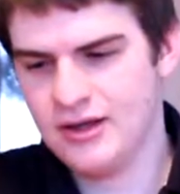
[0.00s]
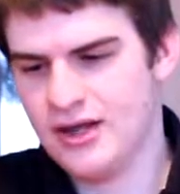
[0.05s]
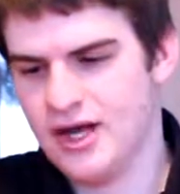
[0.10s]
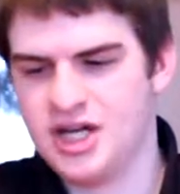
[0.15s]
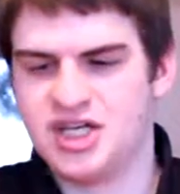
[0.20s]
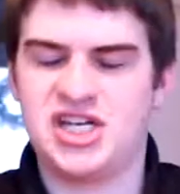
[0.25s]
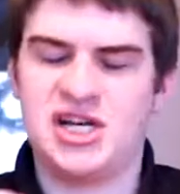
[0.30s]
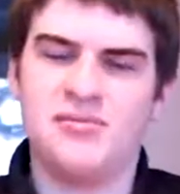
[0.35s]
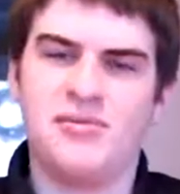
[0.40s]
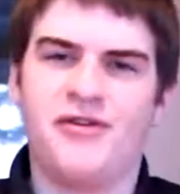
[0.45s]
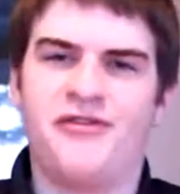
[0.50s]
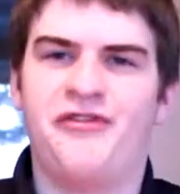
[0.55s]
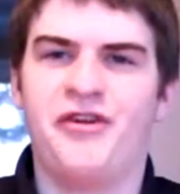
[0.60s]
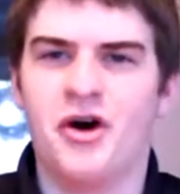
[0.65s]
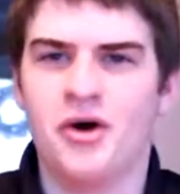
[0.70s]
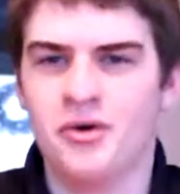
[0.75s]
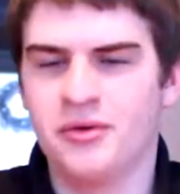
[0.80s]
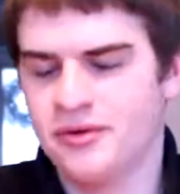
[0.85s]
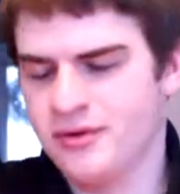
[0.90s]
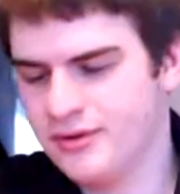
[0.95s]
I check my
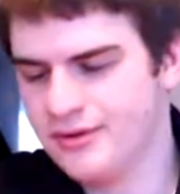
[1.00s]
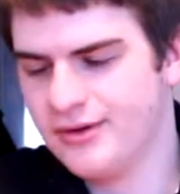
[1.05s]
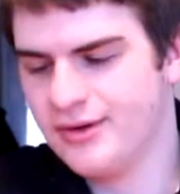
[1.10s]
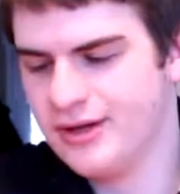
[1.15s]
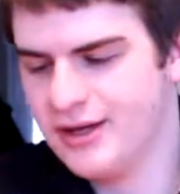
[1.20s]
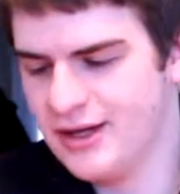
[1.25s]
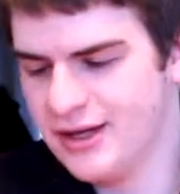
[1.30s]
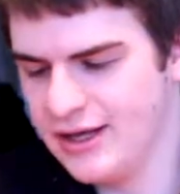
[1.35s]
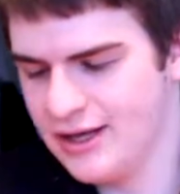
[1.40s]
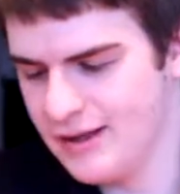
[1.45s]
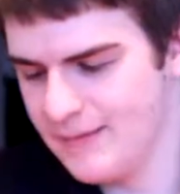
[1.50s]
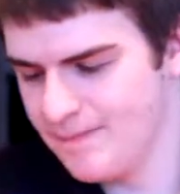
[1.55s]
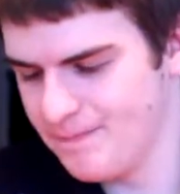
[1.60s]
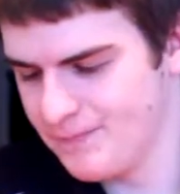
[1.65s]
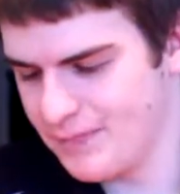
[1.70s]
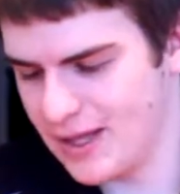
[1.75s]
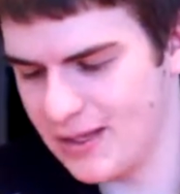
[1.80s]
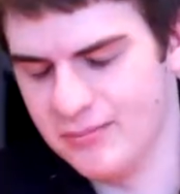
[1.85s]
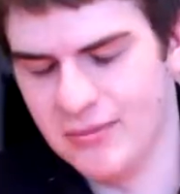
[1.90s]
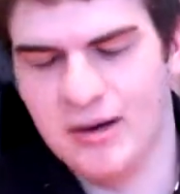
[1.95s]
phone,
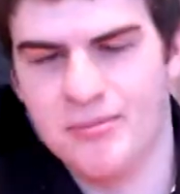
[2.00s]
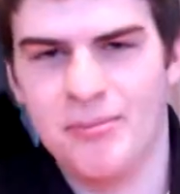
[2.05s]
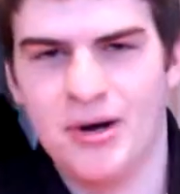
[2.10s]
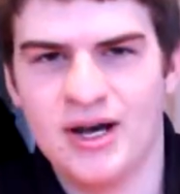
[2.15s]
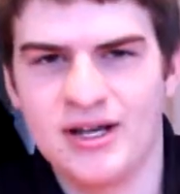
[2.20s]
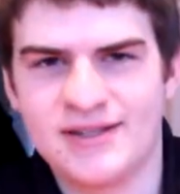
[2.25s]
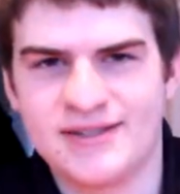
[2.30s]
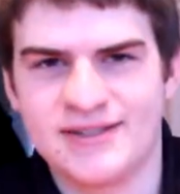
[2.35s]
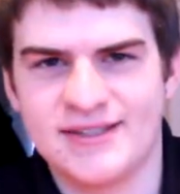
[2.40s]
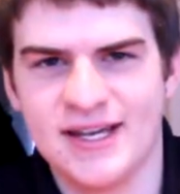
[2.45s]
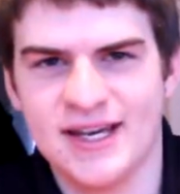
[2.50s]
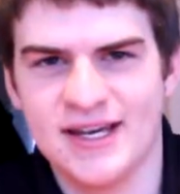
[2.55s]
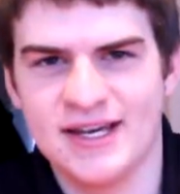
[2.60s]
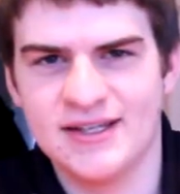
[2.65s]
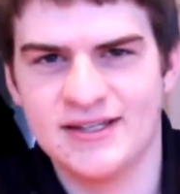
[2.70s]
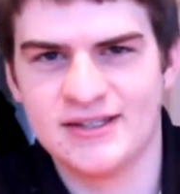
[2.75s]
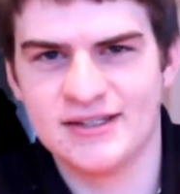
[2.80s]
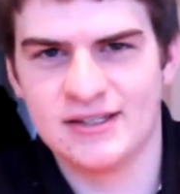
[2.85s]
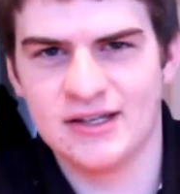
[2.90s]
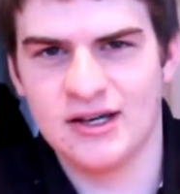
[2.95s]
and my boss
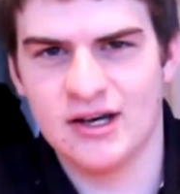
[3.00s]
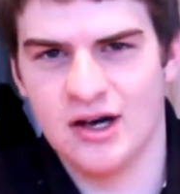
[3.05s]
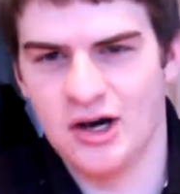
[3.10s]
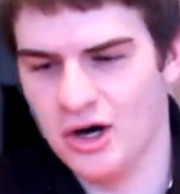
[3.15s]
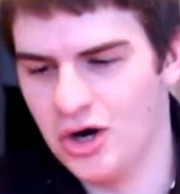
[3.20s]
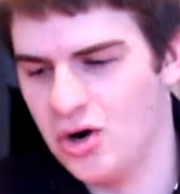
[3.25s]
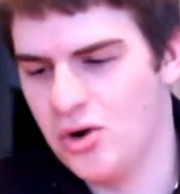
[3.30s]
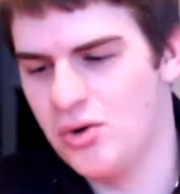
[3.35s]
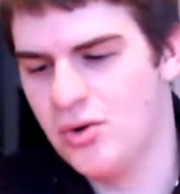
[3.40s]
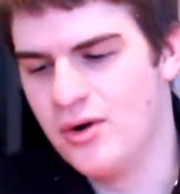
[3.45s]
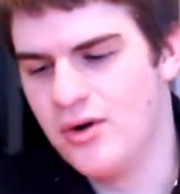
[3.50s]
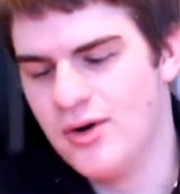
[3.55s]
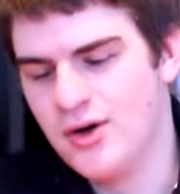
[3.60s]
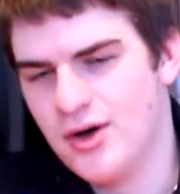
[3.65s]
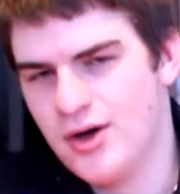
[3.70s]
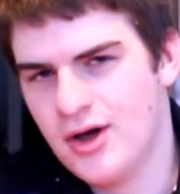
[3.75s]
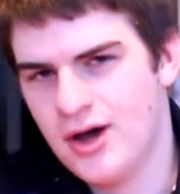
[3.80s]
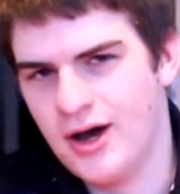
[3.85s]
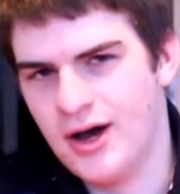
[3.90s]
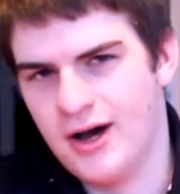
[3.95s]
says, "Oh,
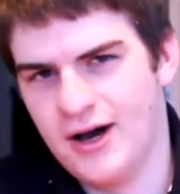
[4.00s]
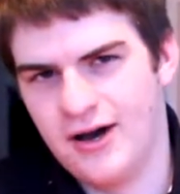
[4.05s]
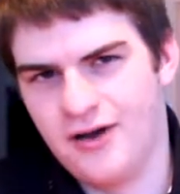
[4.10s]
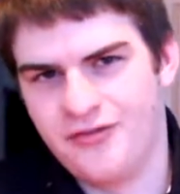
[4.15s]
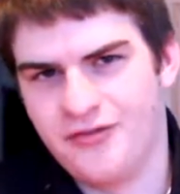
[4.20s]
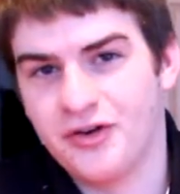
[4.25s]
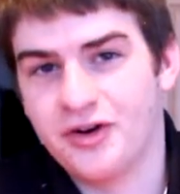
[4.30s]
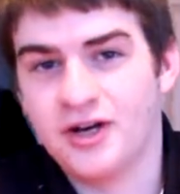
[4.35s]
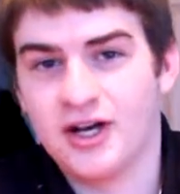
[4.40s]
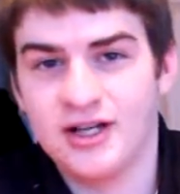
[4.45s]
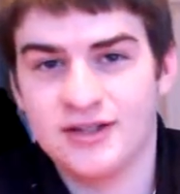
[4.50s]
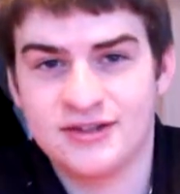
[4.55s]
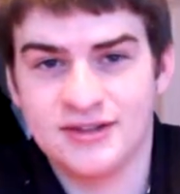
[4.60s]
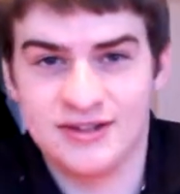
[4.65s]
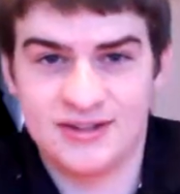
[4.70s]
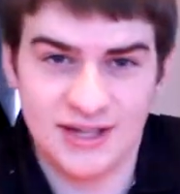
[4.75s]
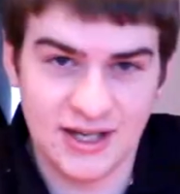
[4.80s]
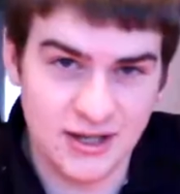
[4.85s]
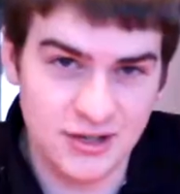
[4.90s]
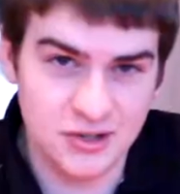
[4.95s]
I forgot
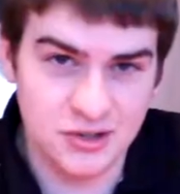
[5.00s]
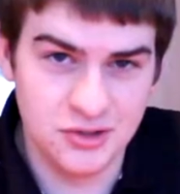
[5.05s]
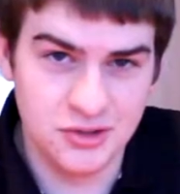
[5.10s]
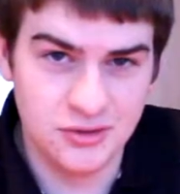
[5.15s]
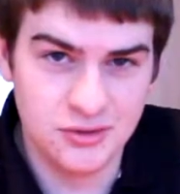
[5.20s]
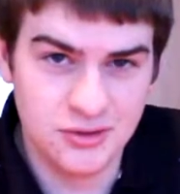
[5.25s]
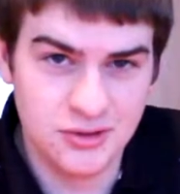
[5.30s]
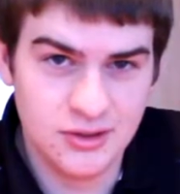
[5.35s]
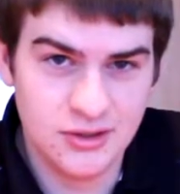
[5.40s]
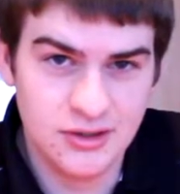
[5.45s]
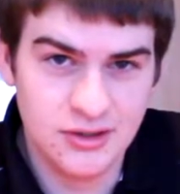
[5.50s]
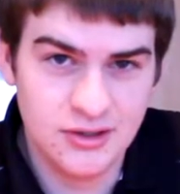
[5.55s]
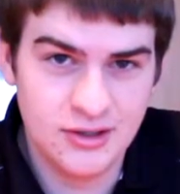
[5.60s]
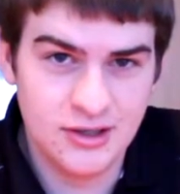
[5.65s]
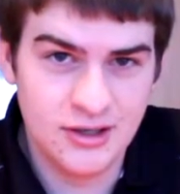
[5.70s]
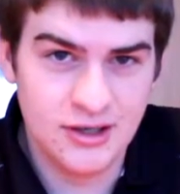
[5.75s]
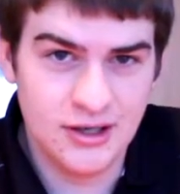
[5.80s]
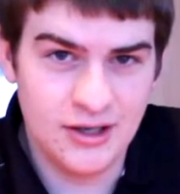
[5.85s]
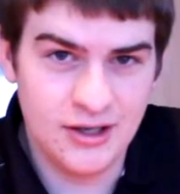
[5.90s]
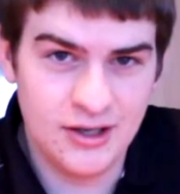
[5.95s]
to tell you,
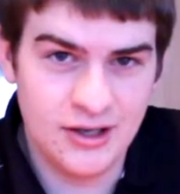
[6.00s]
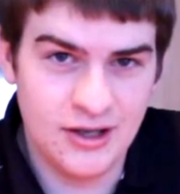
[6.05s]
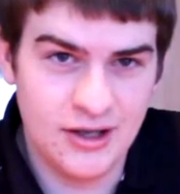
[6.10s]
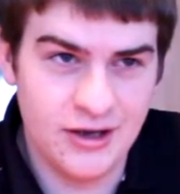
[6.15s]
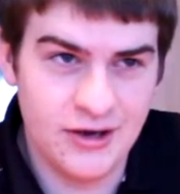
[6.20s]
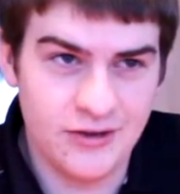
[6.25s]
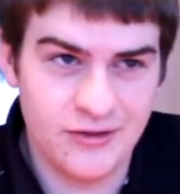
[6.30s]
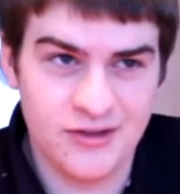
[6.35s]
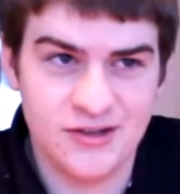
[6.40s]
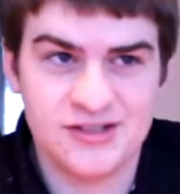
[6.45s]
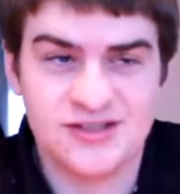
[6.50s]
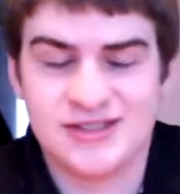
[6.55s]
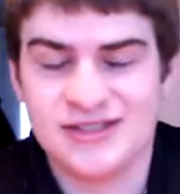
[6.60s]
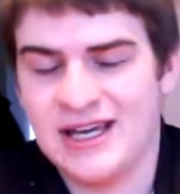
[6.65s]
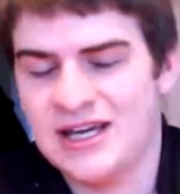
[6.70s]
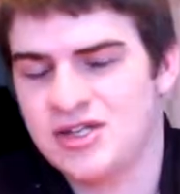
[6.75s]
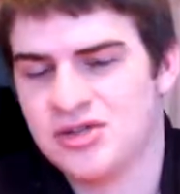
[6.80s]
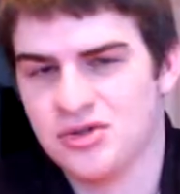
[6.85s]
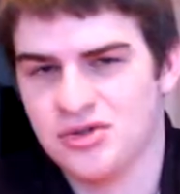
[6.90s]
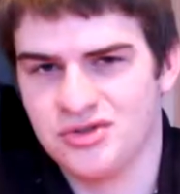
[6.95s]
the
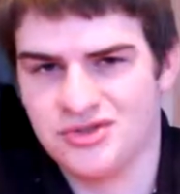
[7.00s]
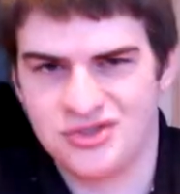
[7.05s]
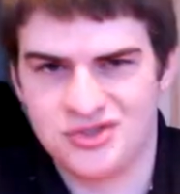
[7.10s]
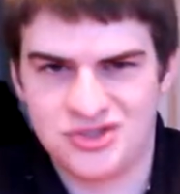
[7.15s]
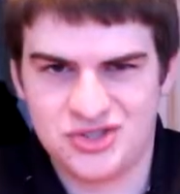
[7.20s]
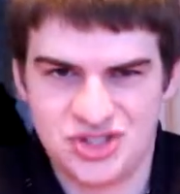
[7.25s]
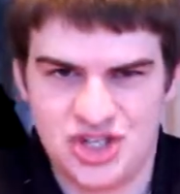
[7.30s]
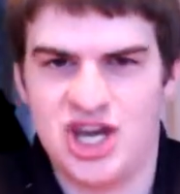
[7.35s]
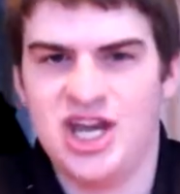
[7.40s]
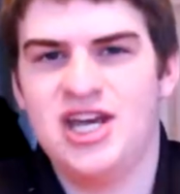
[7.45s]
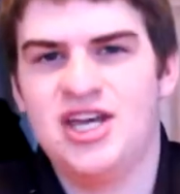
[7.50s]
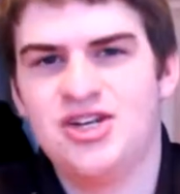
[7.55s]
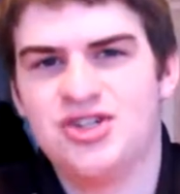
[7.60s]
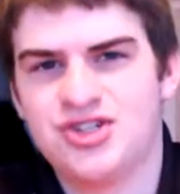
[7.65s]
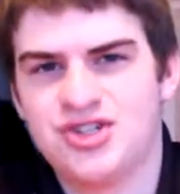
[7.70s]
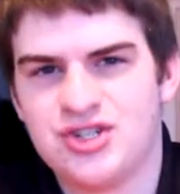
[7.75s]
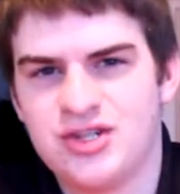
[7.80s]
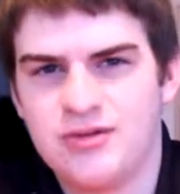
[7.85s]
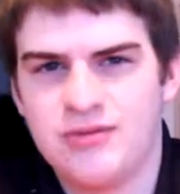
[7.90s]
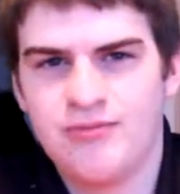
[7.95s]
schedule's
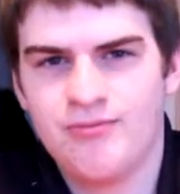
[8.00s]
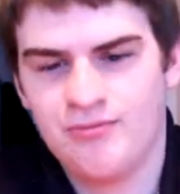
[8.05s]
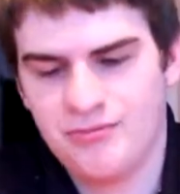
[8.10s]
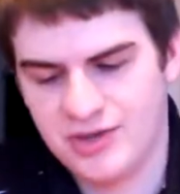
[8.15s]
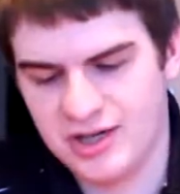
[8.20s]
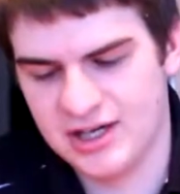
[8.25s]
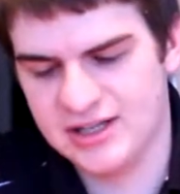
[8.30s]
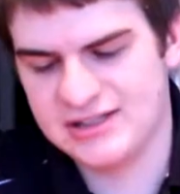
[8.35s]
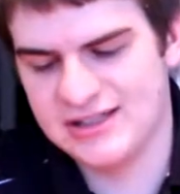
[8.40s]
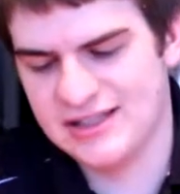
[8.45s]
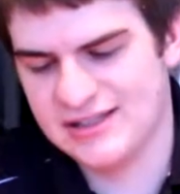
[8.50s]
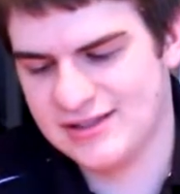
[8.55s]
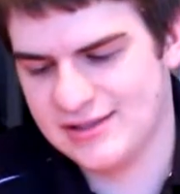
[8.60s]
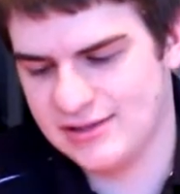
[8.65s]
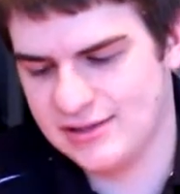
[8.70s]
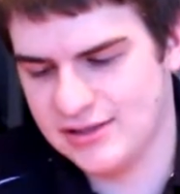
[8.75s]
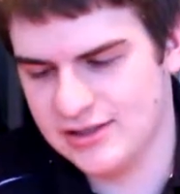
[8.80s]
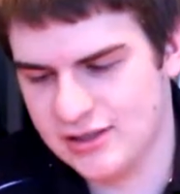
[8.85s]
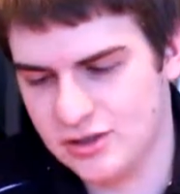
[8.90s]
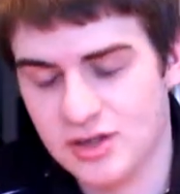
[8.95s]
changed because
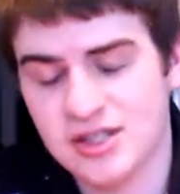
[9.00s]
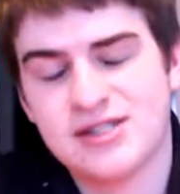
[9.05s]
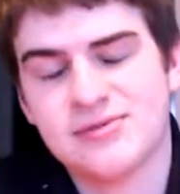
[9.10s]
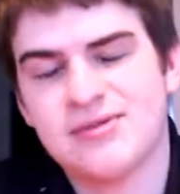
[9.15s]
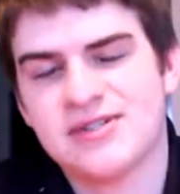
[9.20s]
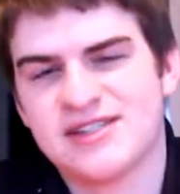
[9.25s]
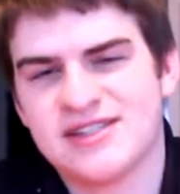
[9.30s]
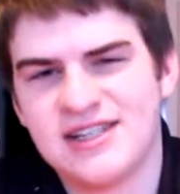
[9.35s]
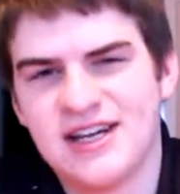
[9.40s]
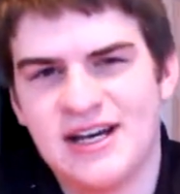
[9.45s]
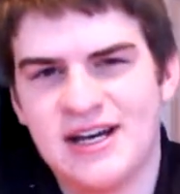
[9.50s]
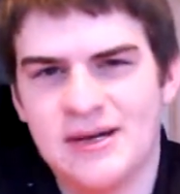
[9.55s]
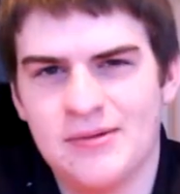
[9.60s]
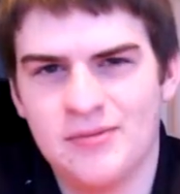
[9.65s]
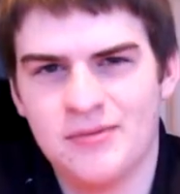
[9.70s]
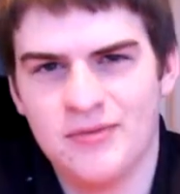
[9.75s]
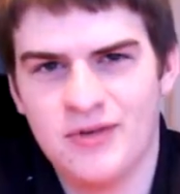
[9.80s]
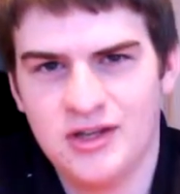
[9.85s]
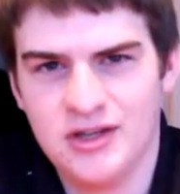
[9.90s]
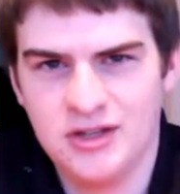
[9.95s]
it's Christmas
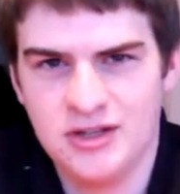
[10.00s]
time.